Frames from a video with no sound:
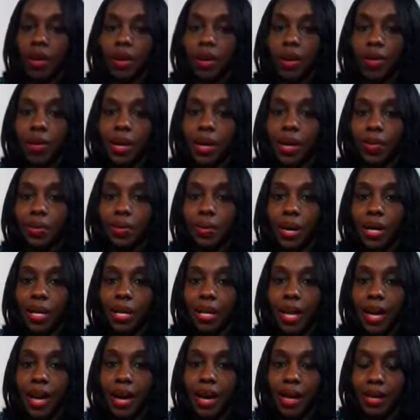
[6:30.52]
Alright,
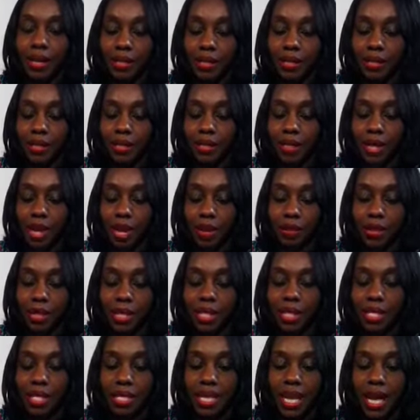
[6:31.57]
voila. I mean,
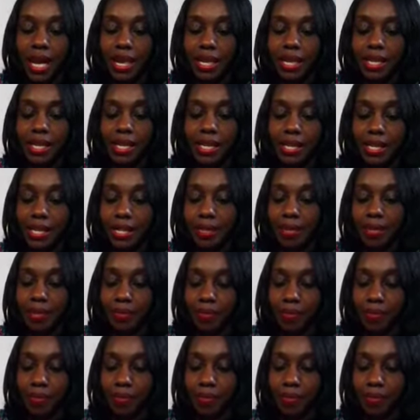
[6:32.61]
it's that easy.